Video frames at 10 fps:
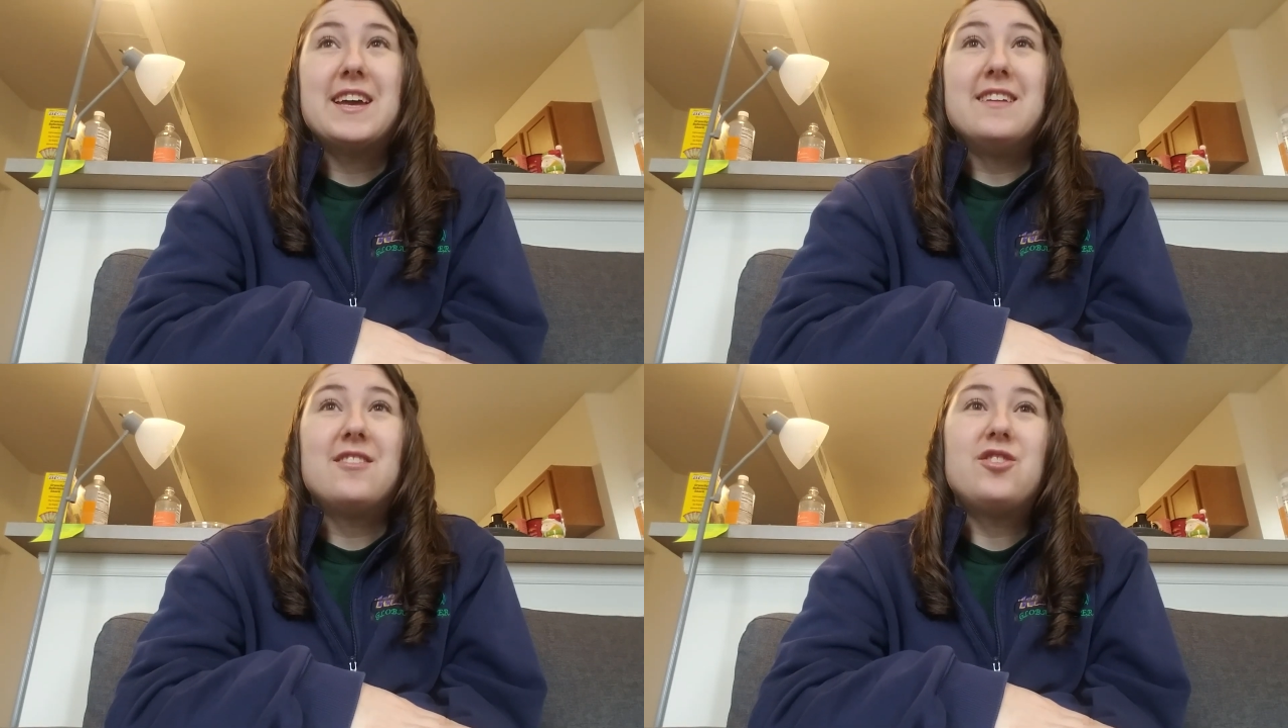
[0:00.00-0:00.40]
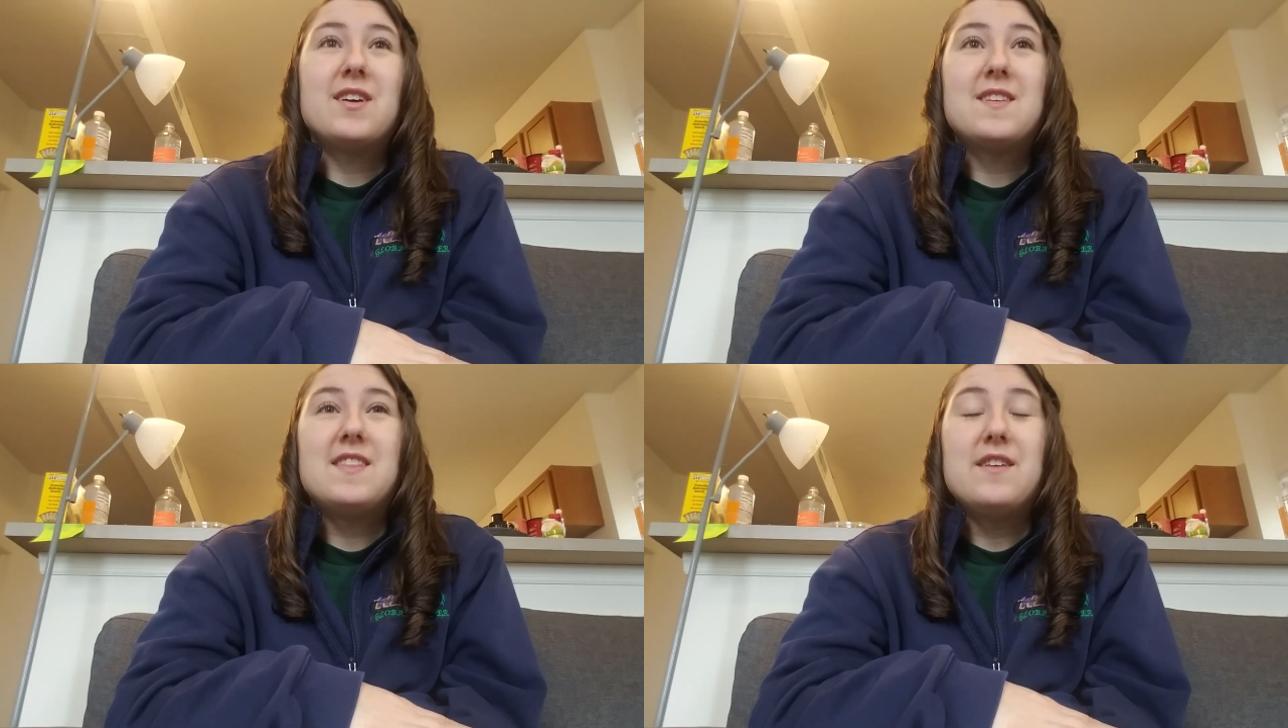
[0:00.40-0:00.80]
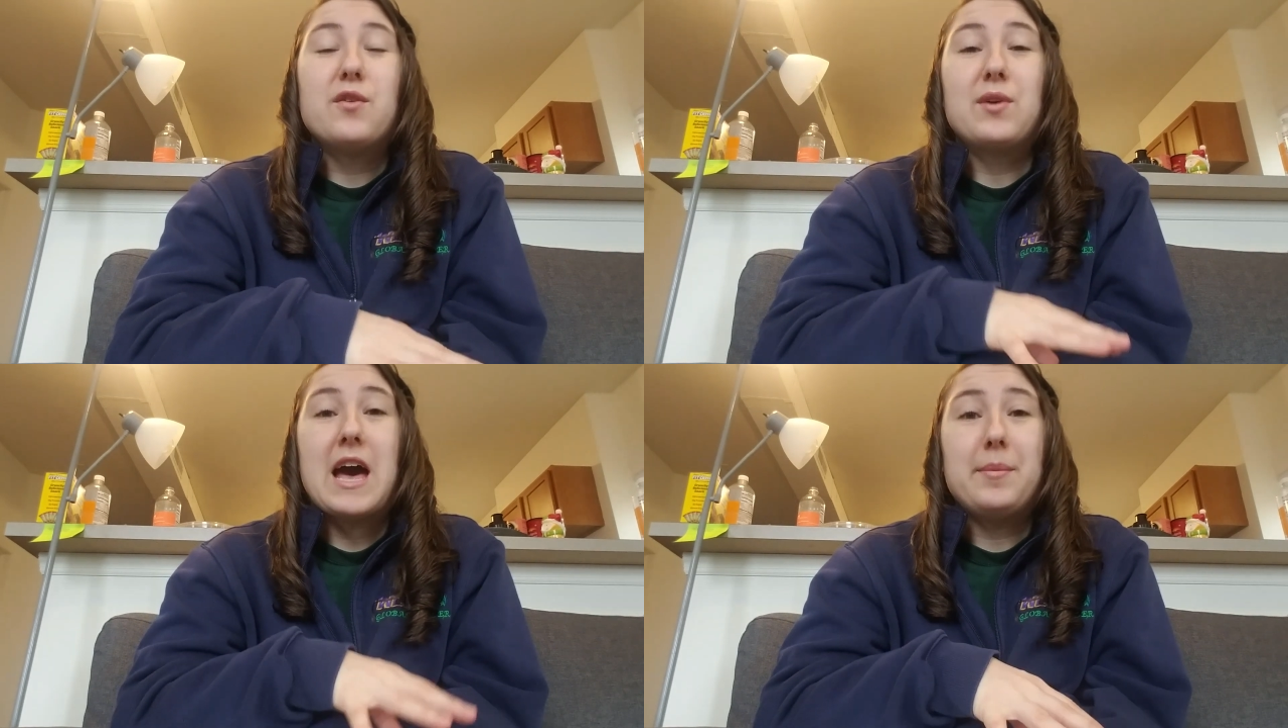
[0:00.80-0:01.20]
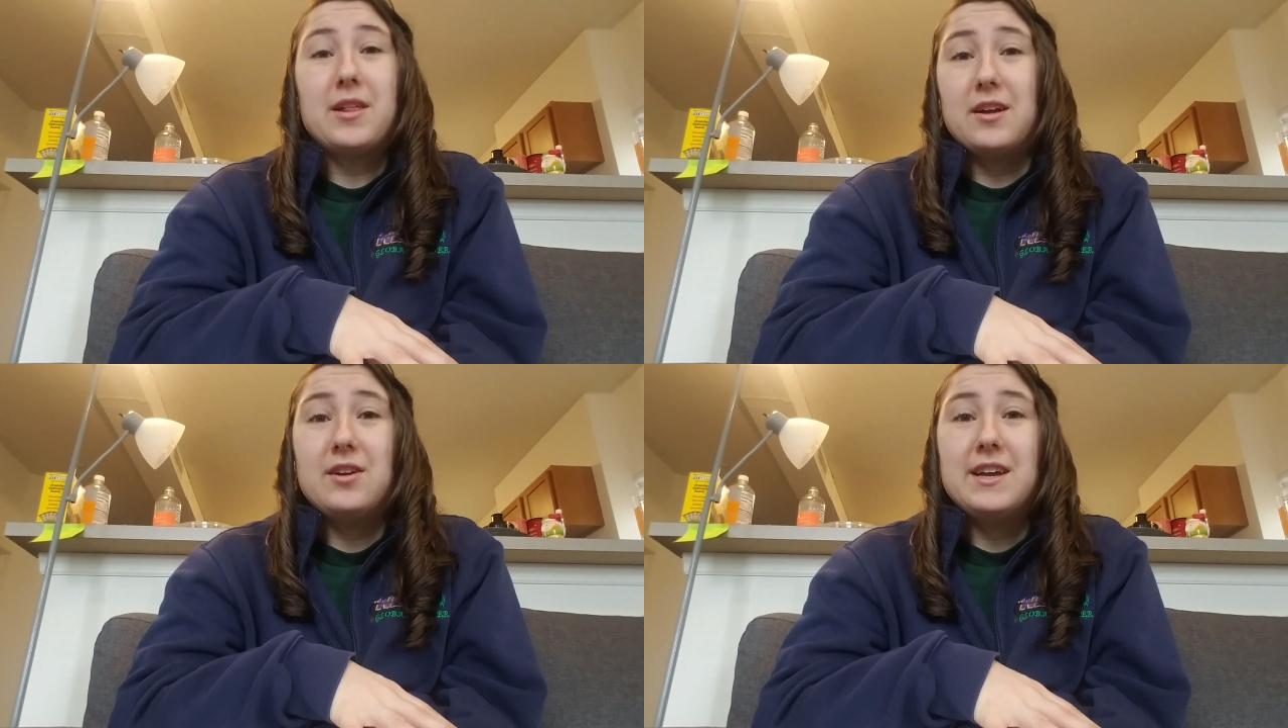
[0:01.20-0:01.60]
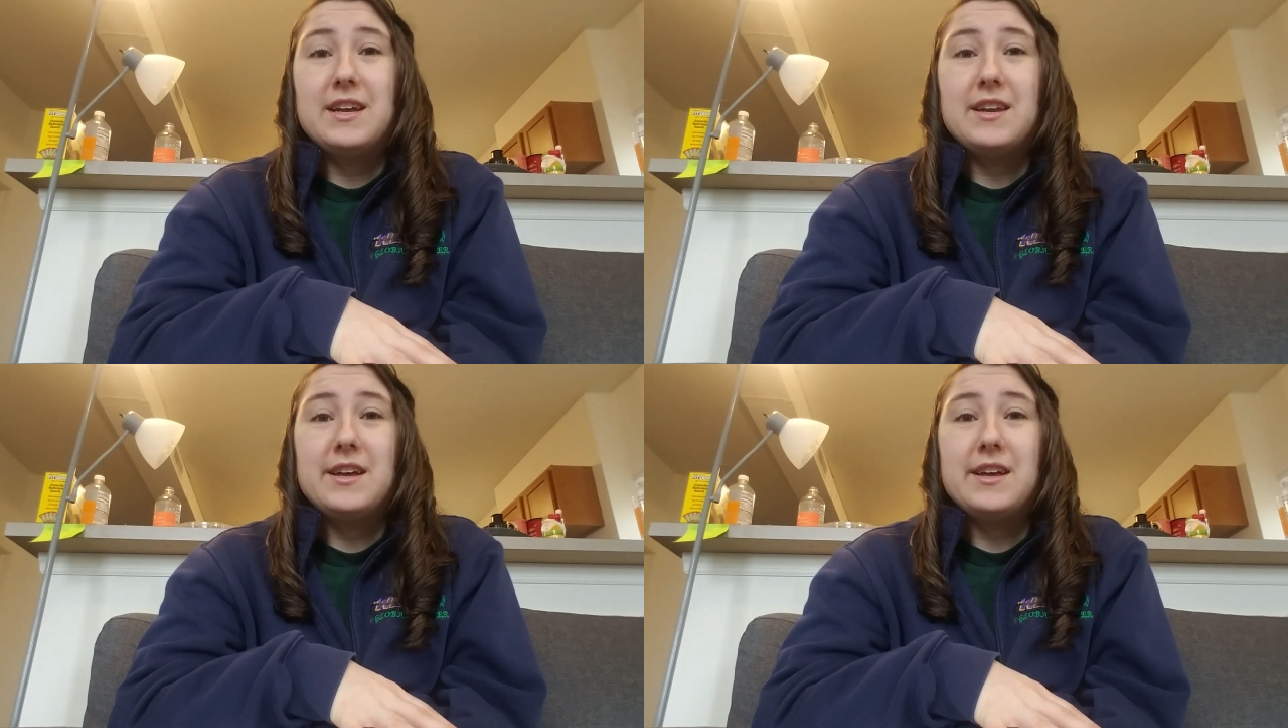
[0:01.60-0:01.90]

it's just the vocabulary in